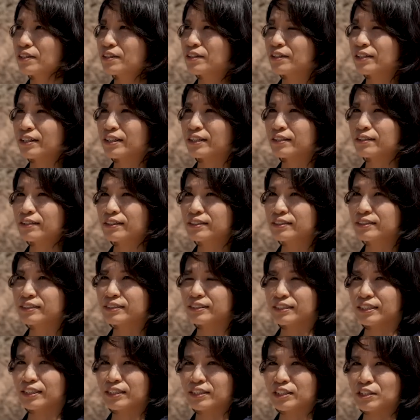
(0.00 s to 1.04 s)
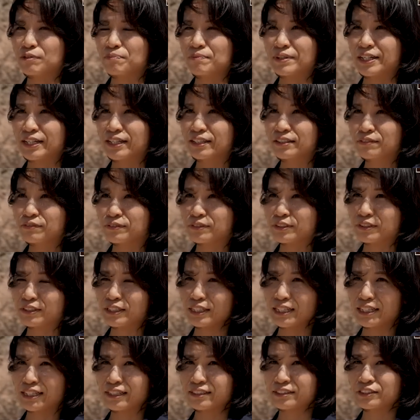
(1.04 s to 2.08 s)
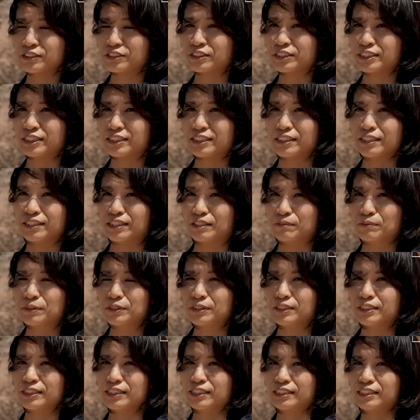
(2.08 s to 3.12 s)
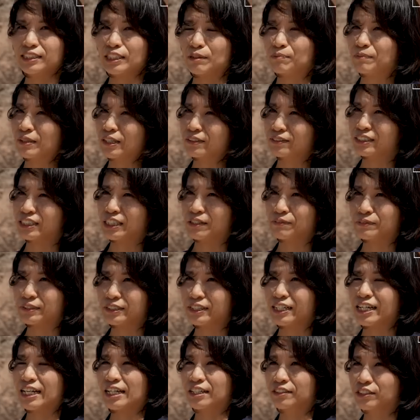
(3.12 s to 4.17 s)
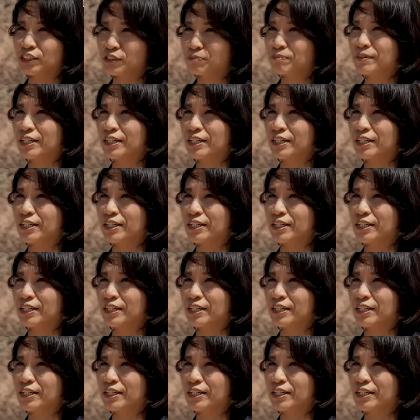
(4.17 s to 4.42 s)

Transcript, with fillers: the current uh, demand for electricity in Djibouti is about several hundred